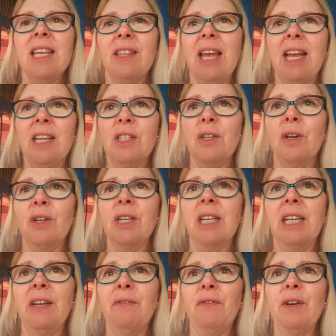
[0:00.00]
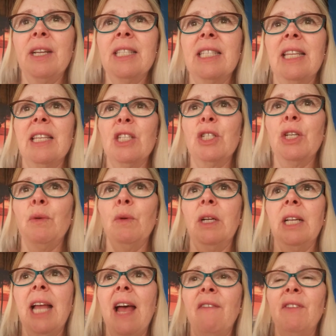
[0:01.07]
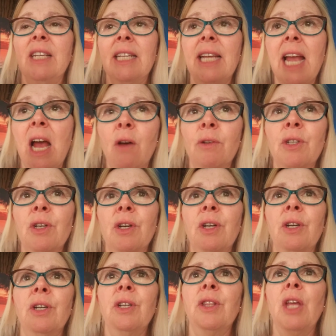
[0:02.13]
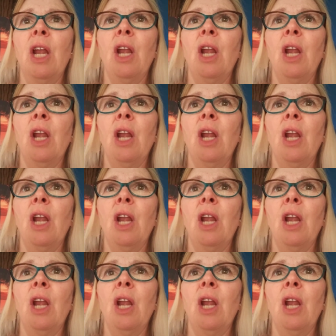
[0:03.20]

that's her deliverance and that she will have encountered the